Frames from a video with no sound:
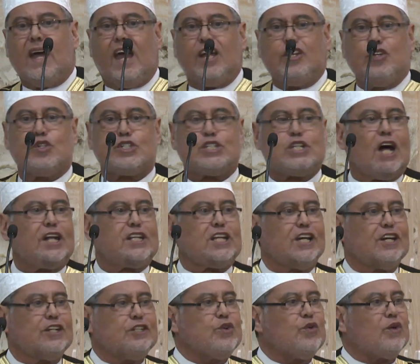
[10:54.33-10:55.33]
and you're
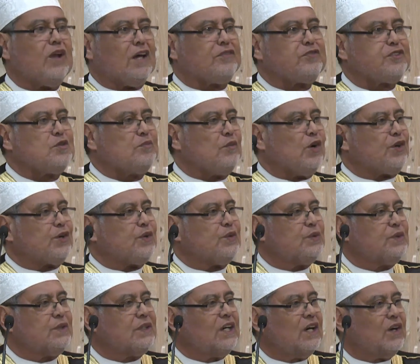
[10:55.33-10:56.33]
starting a new life tomorrow
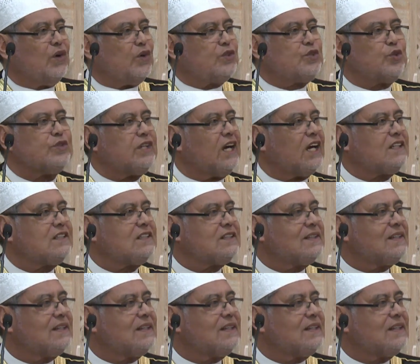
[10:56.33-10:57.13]
or tonight.